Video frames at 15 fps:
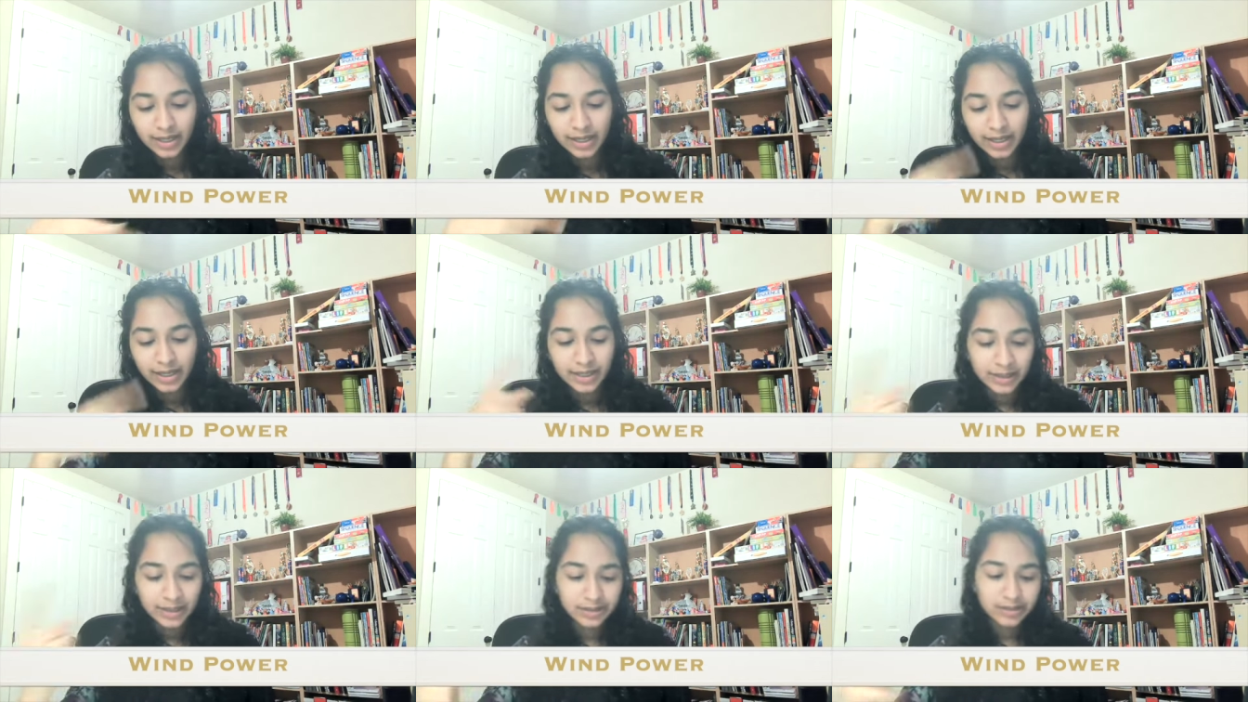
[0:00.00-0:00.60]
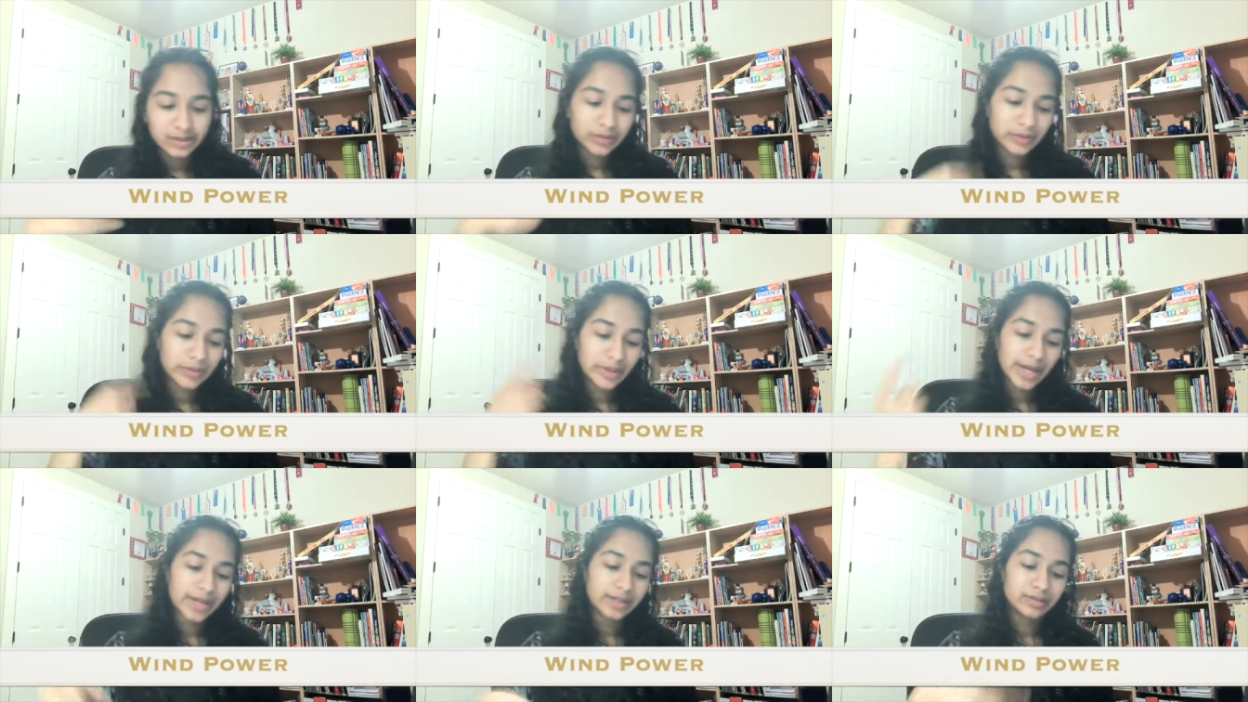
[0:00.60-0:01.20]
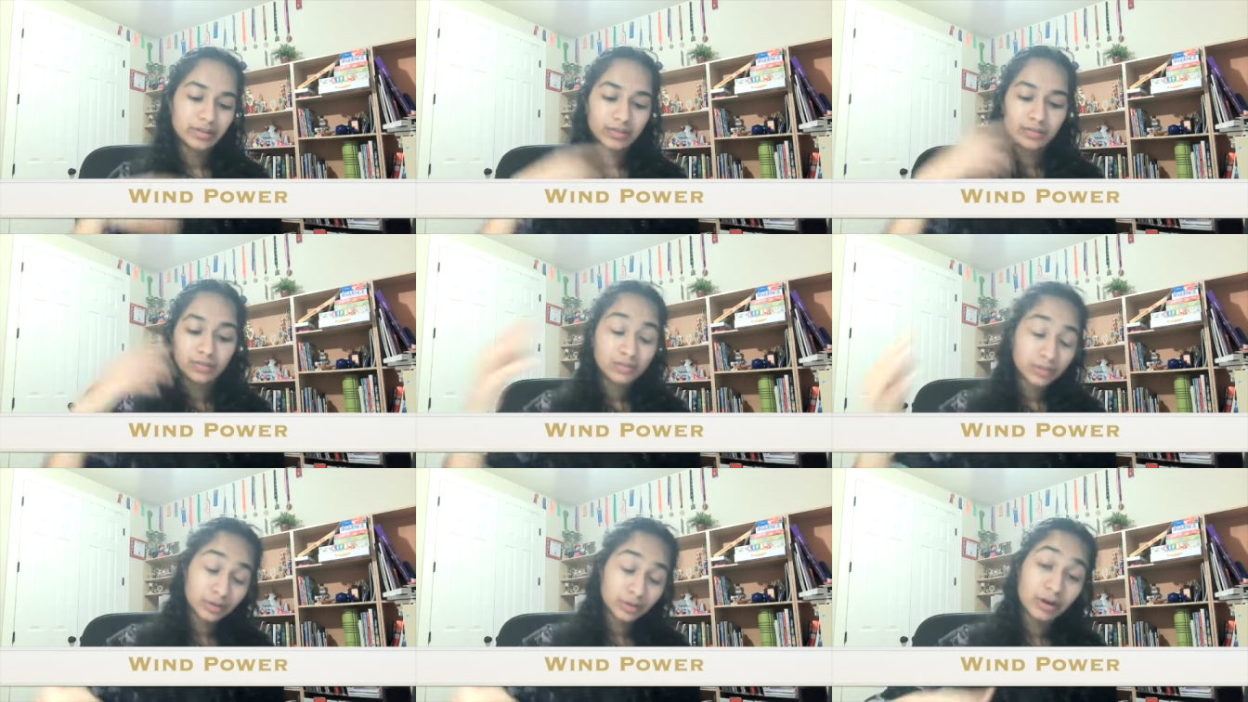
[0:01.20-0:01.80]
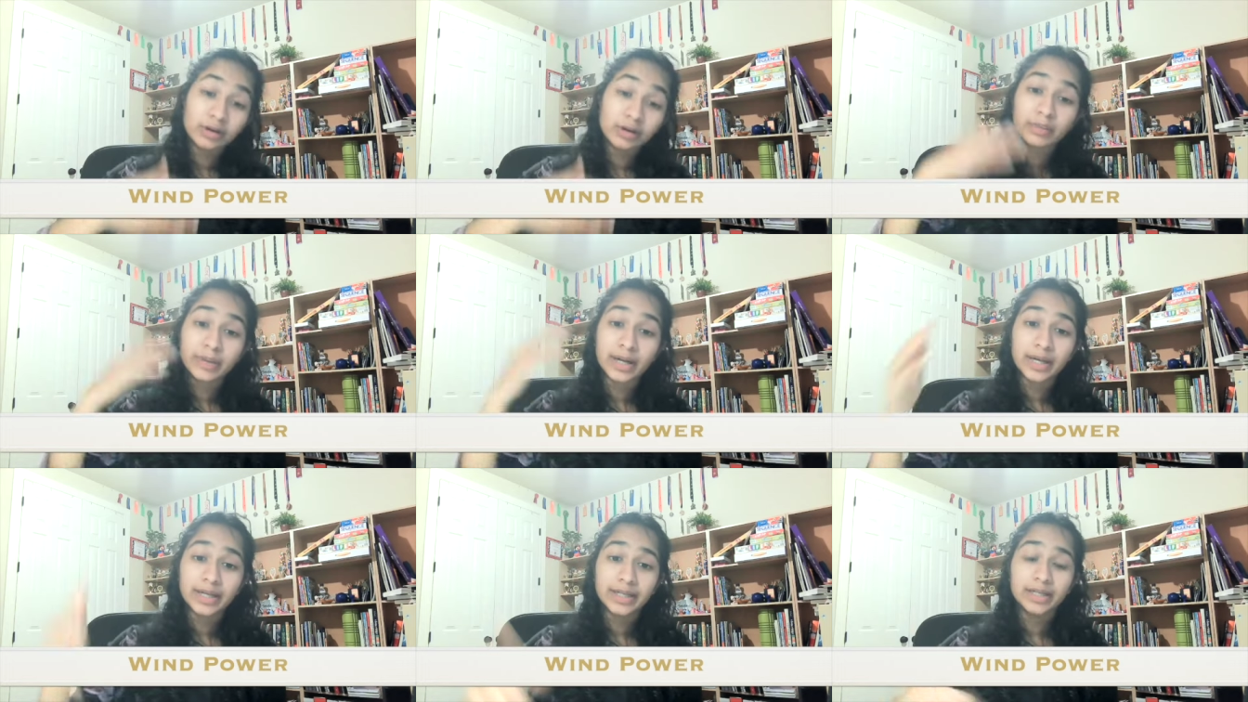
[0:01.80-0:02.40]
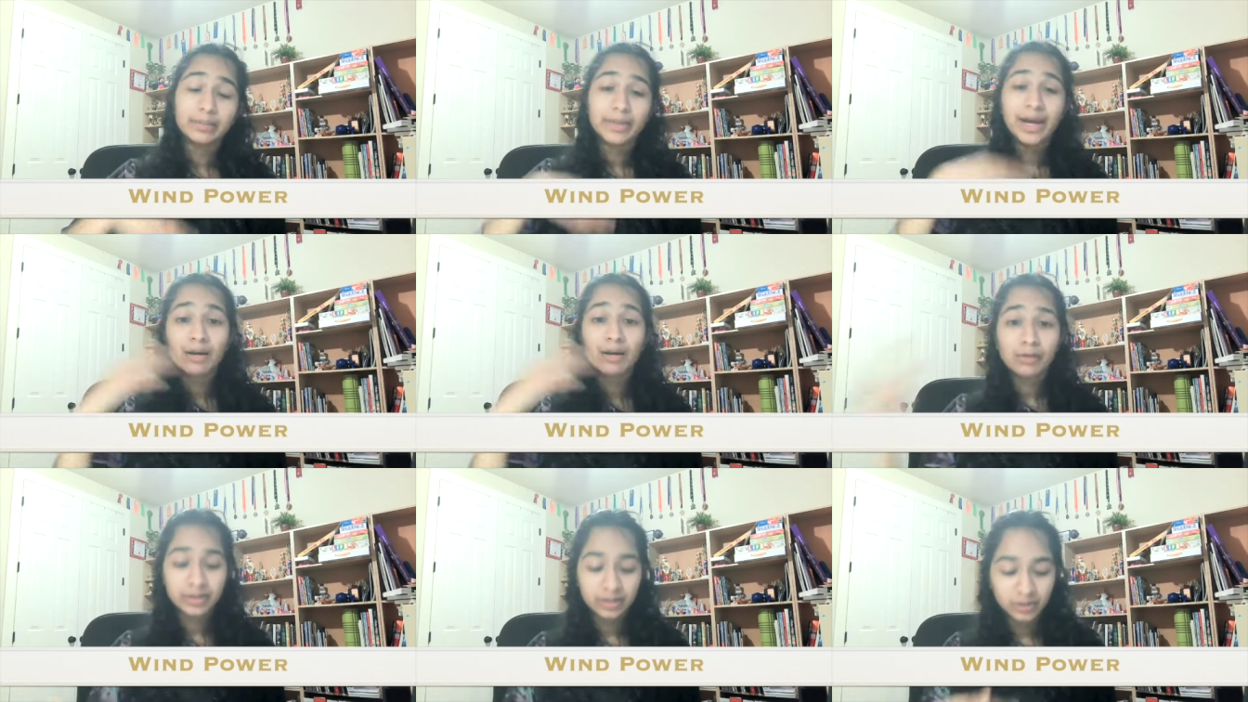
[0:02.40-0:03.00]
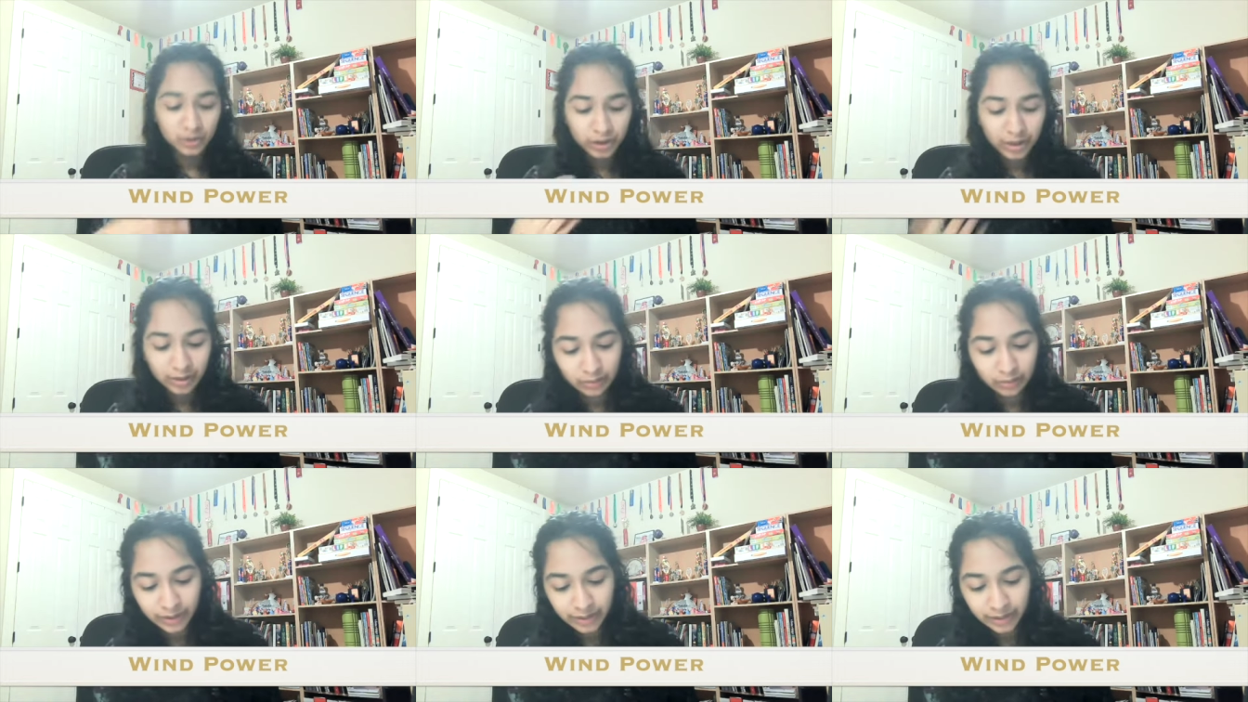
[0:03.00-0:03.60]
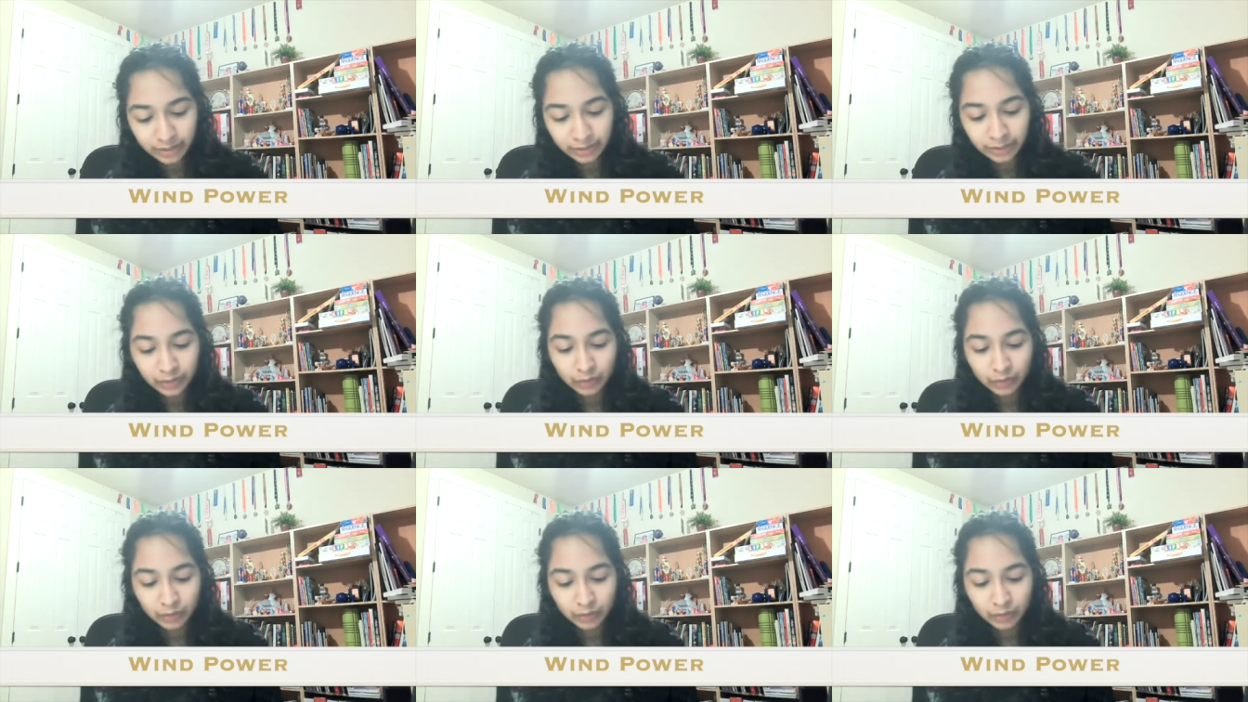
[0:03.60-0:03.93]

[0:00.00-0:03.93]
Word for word: and that turbine powers a generator,